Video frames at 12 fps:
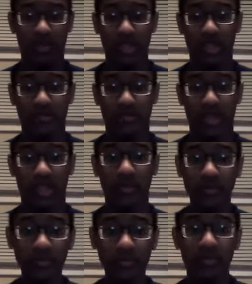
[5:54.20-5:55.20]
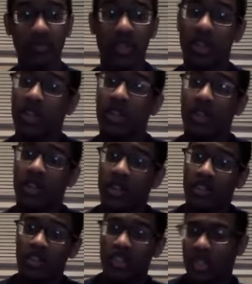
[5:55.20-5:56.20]
ones, but
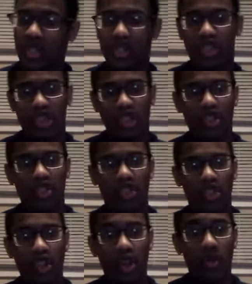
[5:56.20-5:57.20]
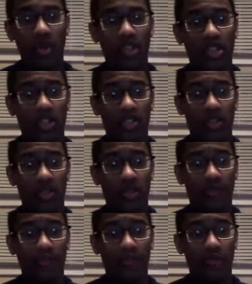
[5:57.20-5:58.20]
she's always
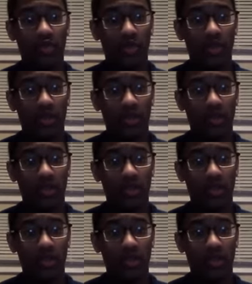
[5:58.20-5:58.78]
good. But